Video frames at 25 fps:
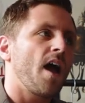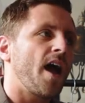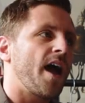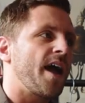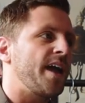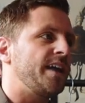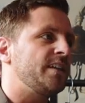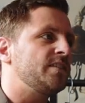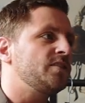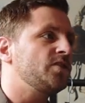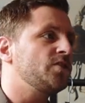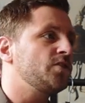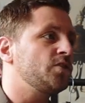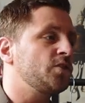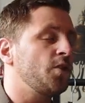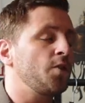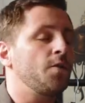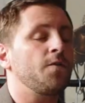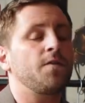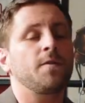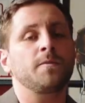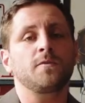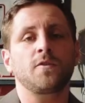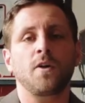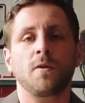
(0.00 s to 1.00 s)
A
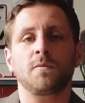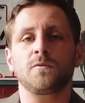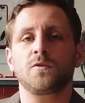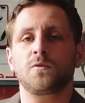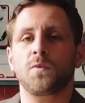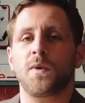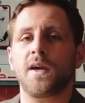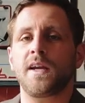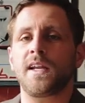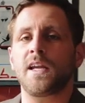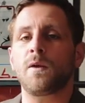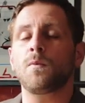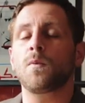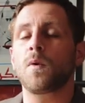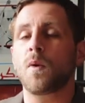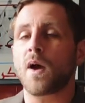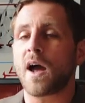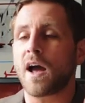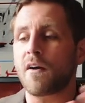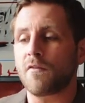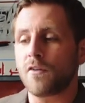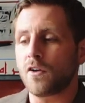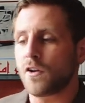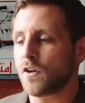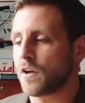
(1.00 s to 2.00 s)
suit from Thom Sweeney. We'll
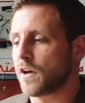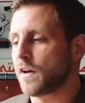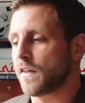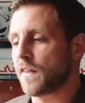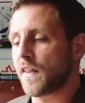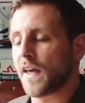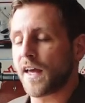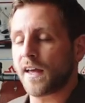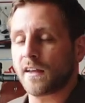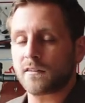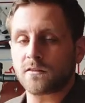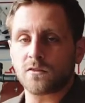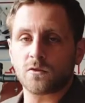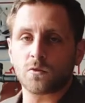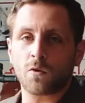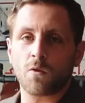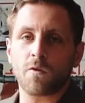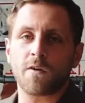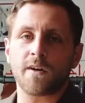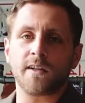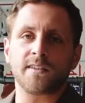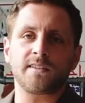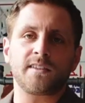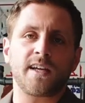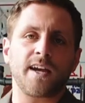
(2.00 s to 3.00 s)
have a look at their
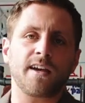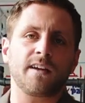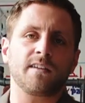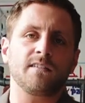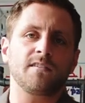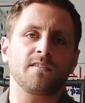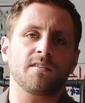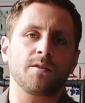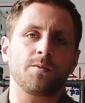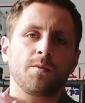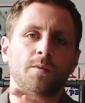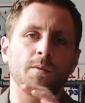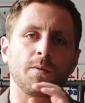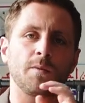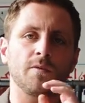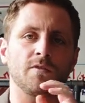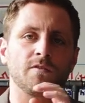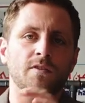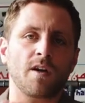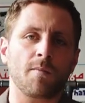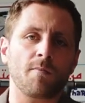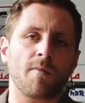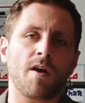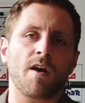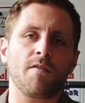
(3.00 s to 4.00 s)
store in a second, so we'll
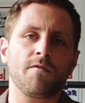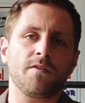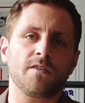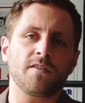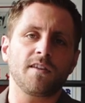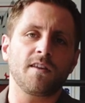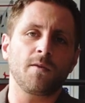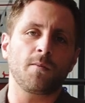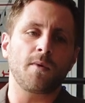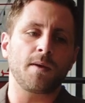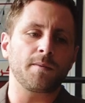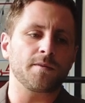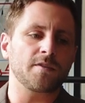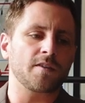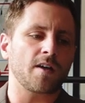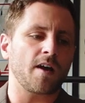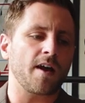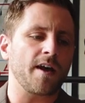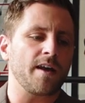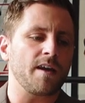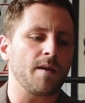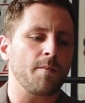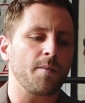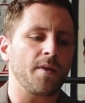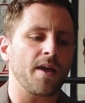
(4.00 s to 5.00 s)
jump over to the
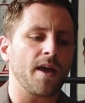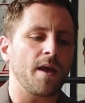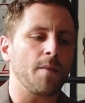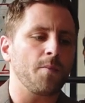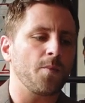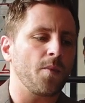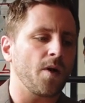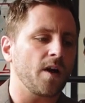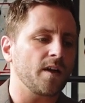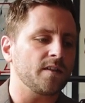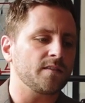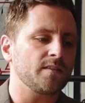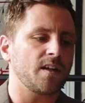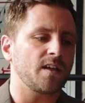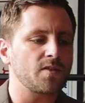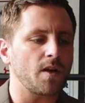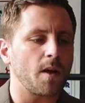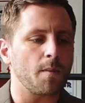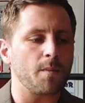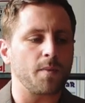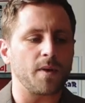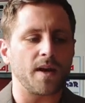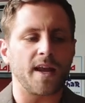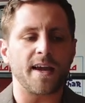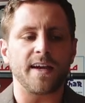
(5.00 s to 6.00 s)
website in a bit, but
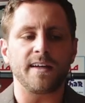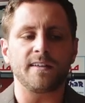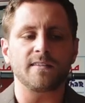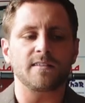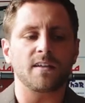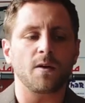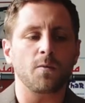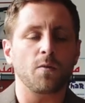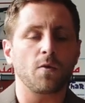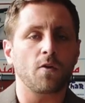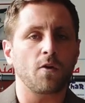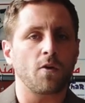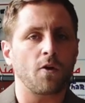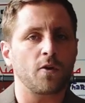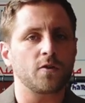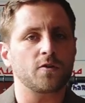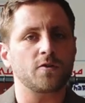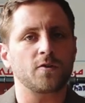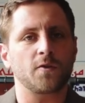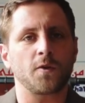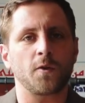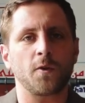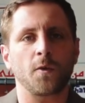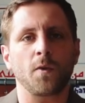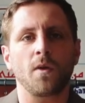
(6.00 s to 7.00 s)
a blazer will
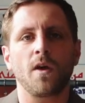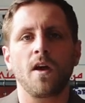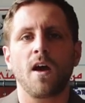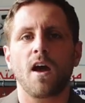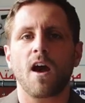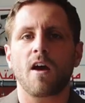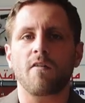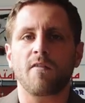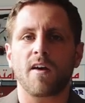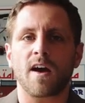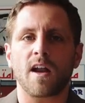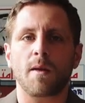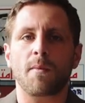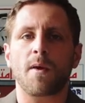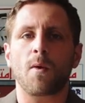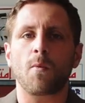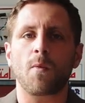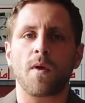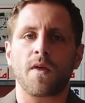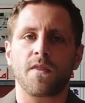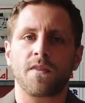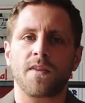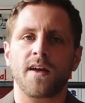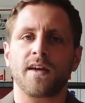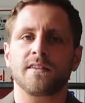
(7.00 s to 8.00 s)
cost you around about
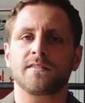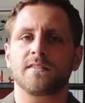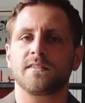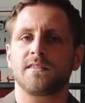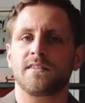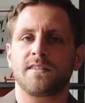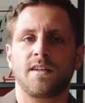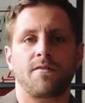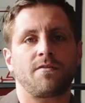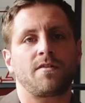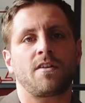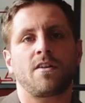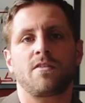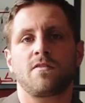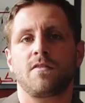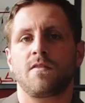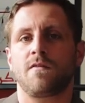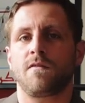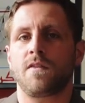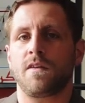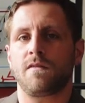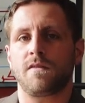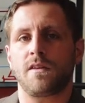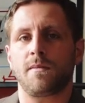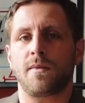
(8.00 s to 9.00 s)

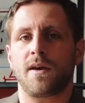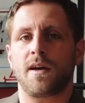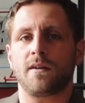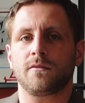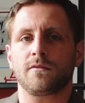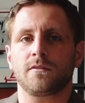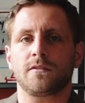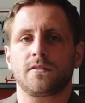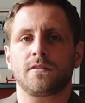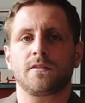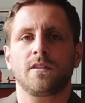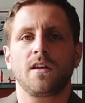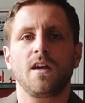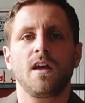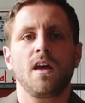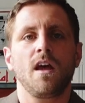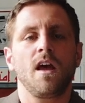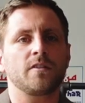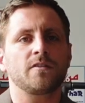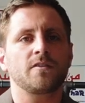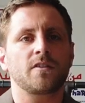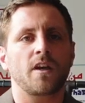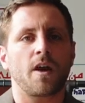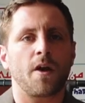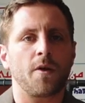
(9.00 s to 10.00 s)
£1,750.
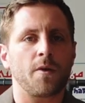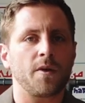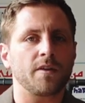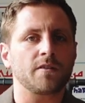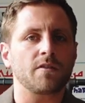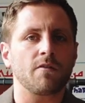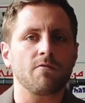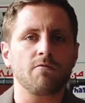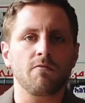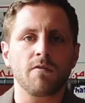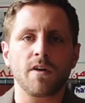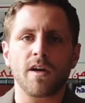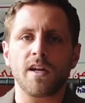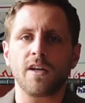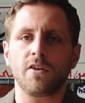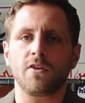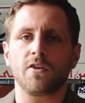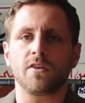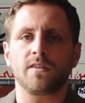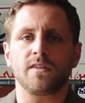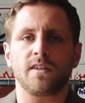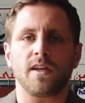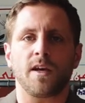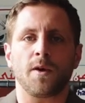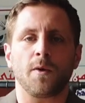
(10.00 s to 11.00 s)
So it's a really
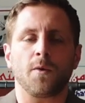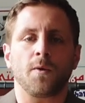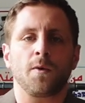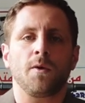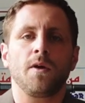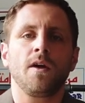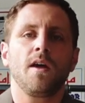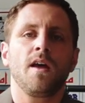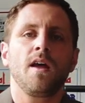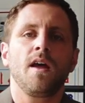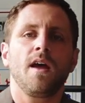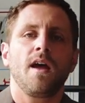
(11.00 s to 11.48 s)
good deal.